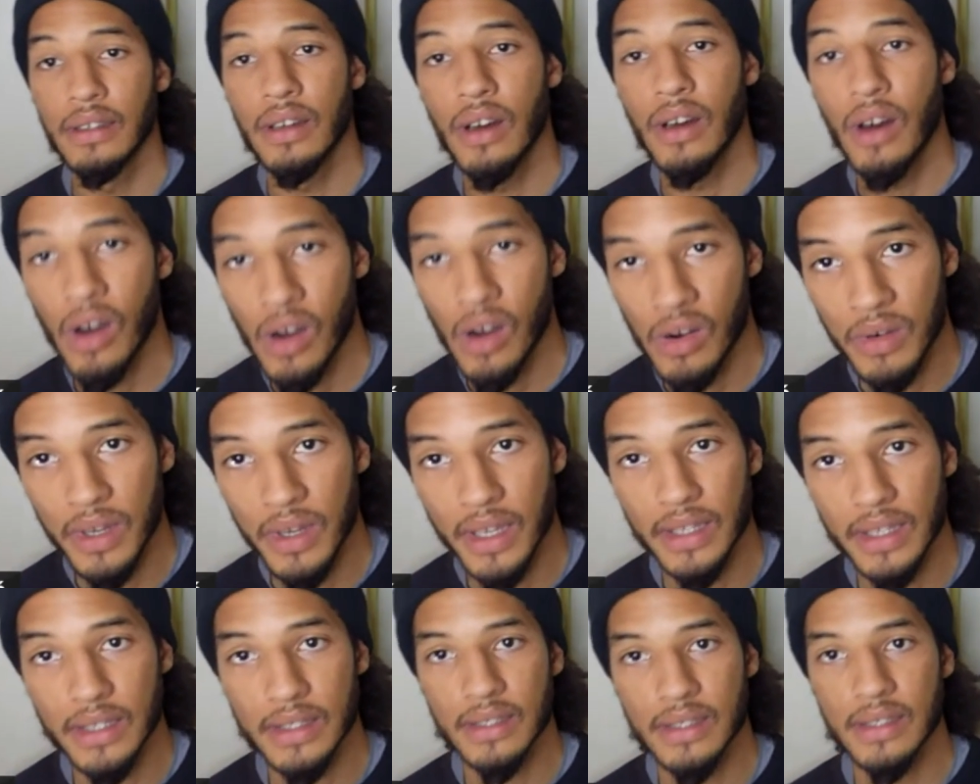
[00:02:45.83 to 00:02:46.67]

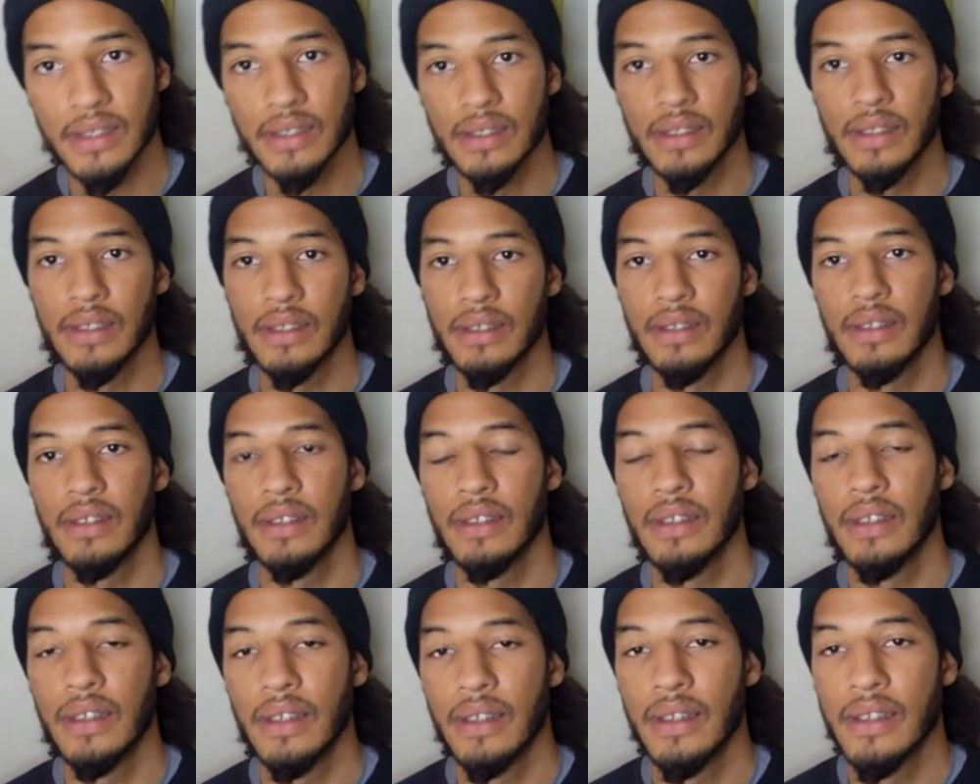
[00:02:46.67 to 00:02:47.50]
Always.
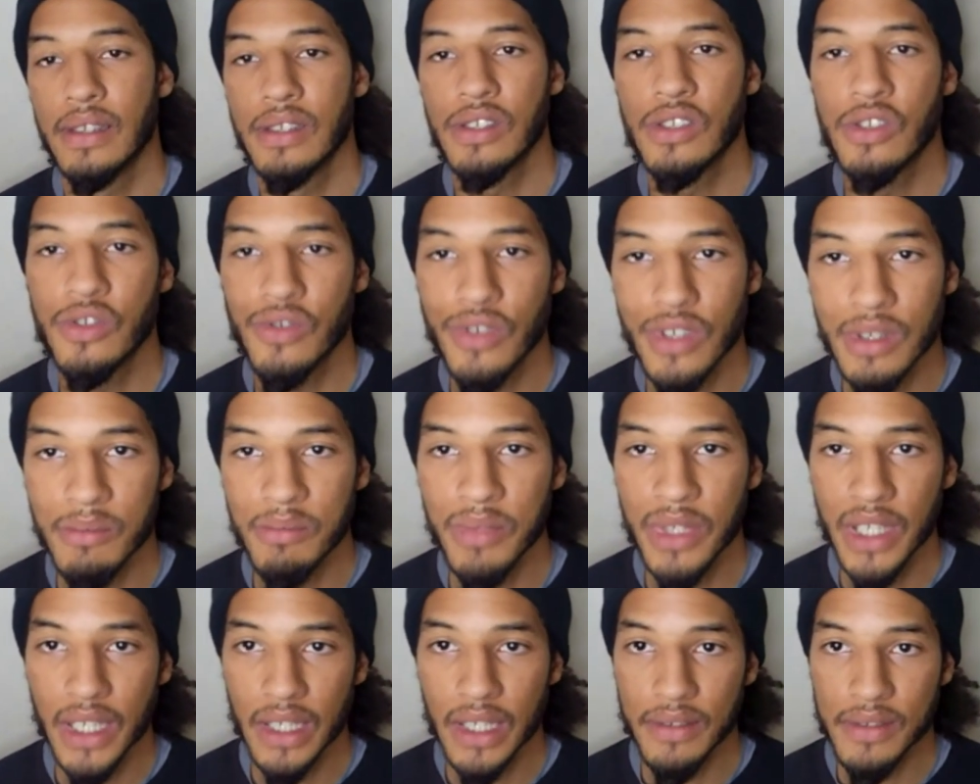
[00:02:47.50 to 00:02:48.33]
Street
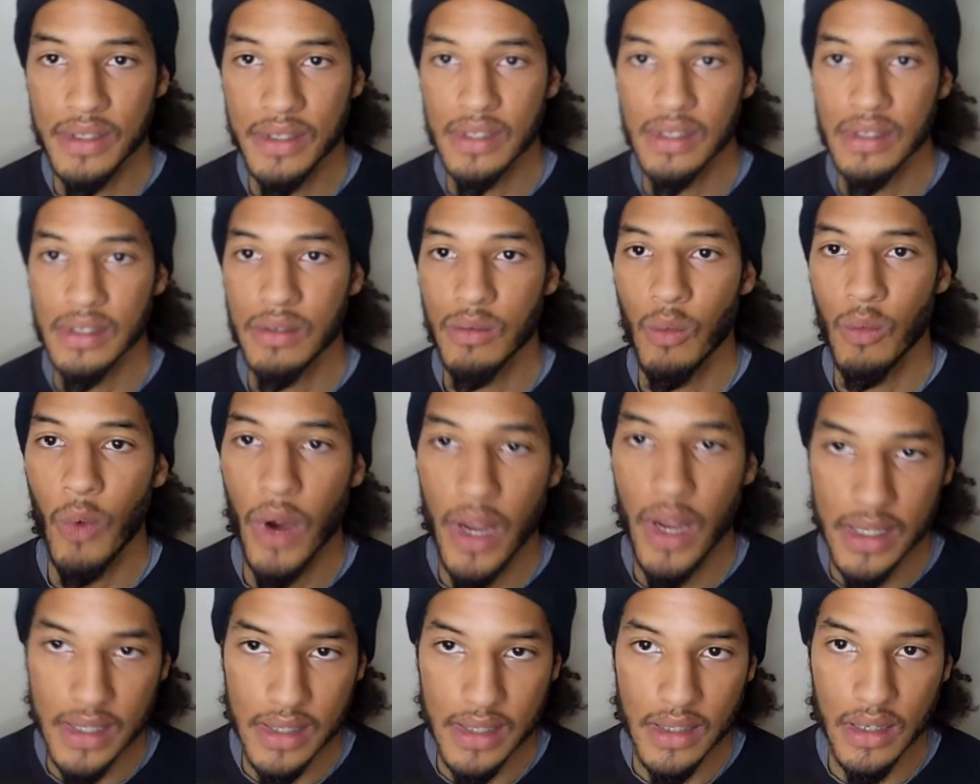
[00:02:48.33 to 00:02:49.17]
Beefs,
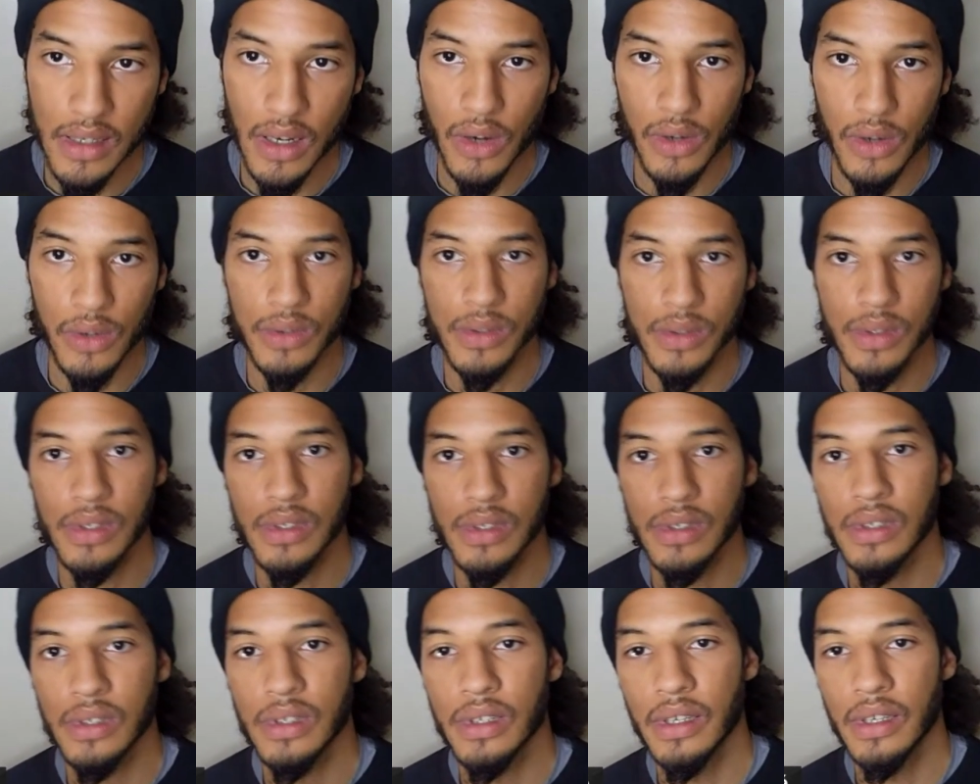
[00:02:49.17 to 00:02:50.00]
West
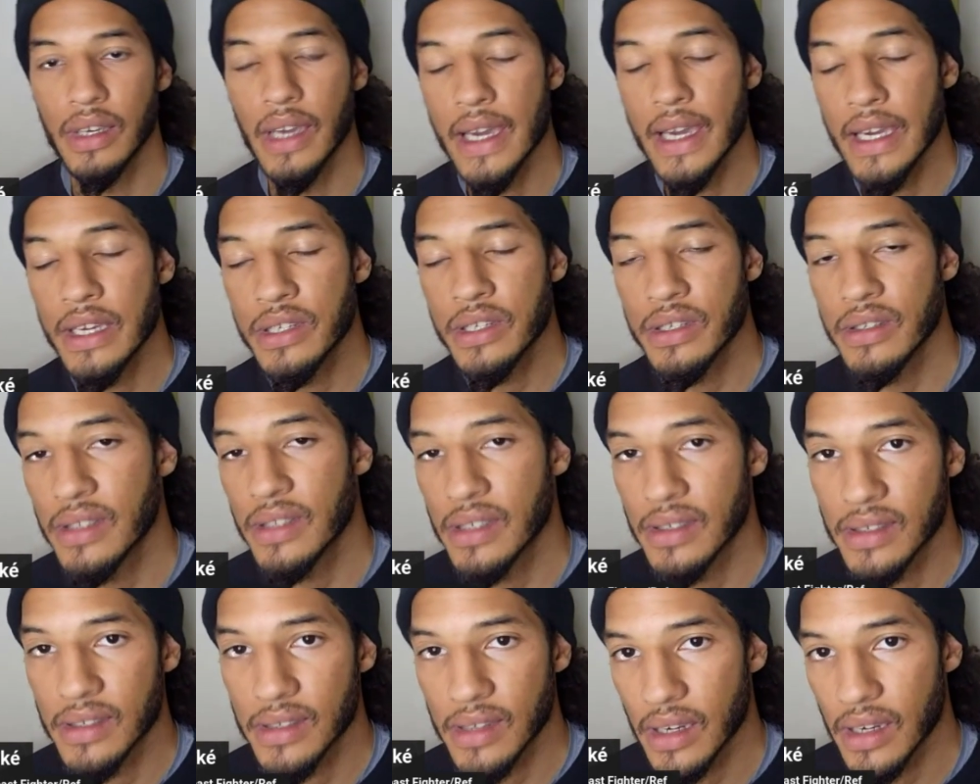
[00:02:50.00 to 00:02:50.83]
Coast, Asian
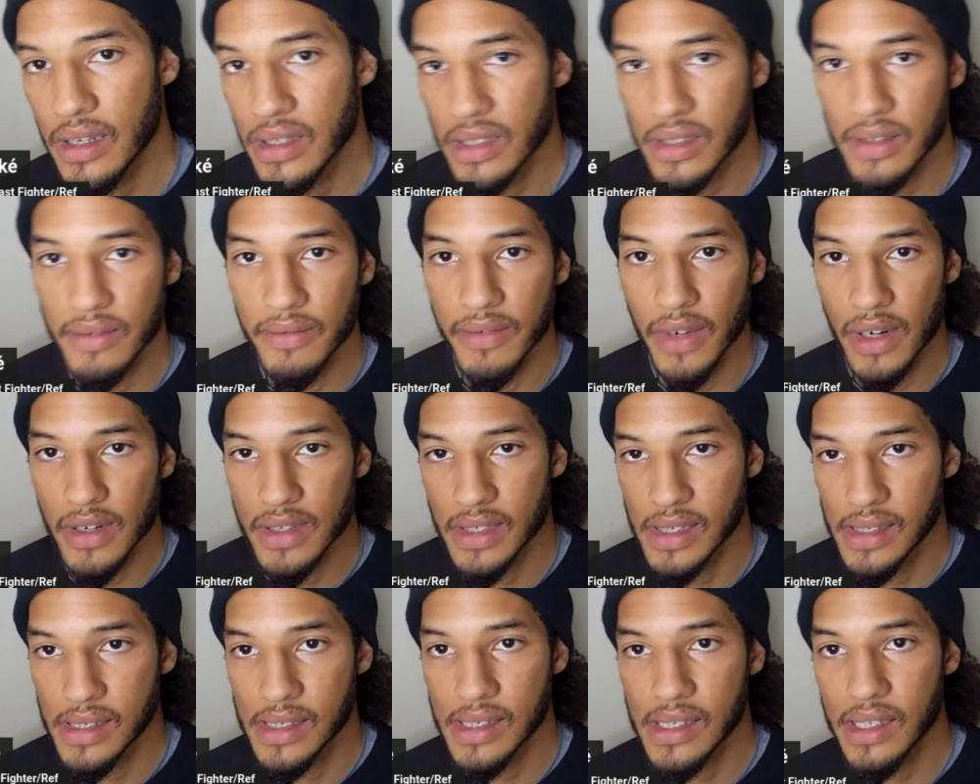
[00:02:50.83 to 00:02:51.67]
Sensation
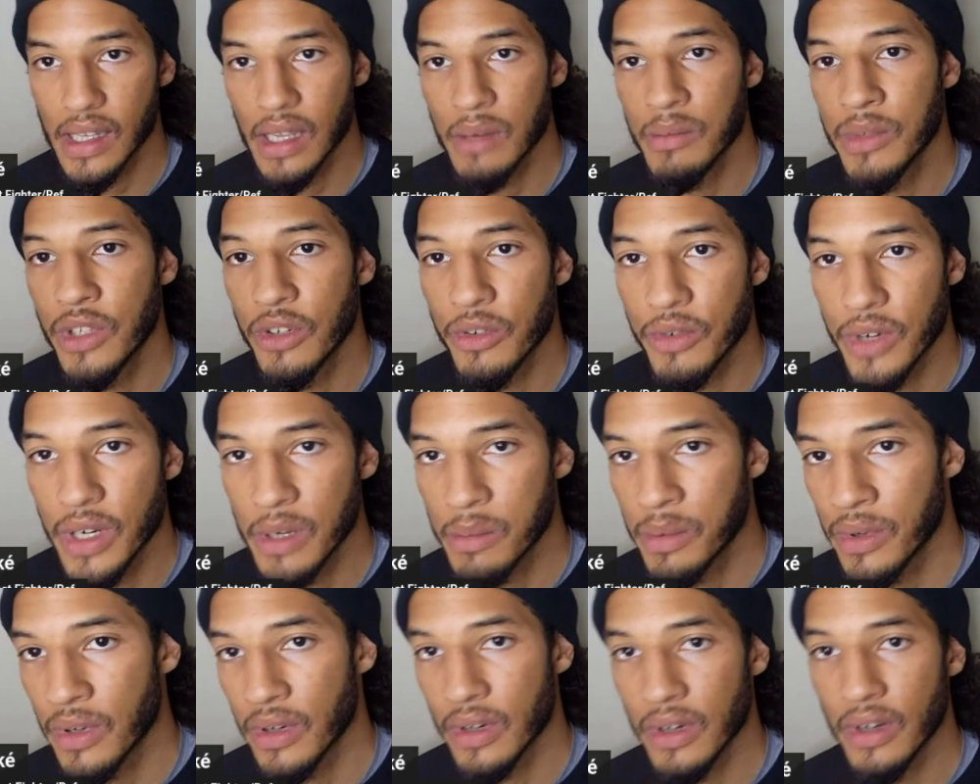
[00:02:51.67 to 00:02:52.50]
versus Slim the
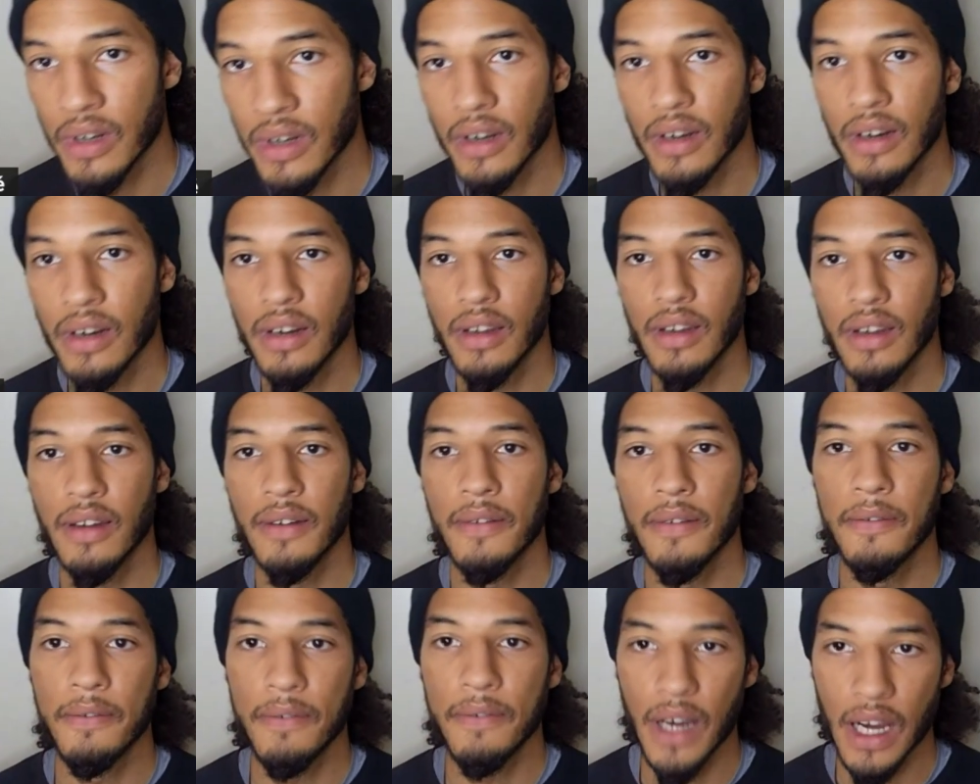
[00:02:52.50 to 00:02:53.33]
Reaper,
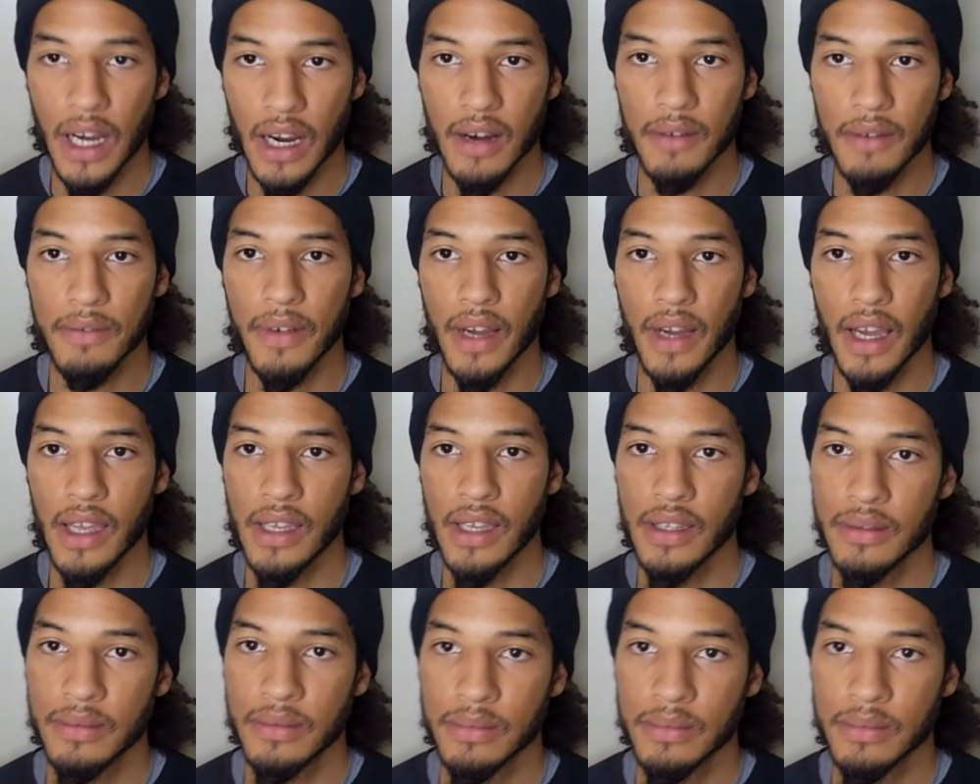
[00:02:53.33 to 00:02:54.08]
firefight.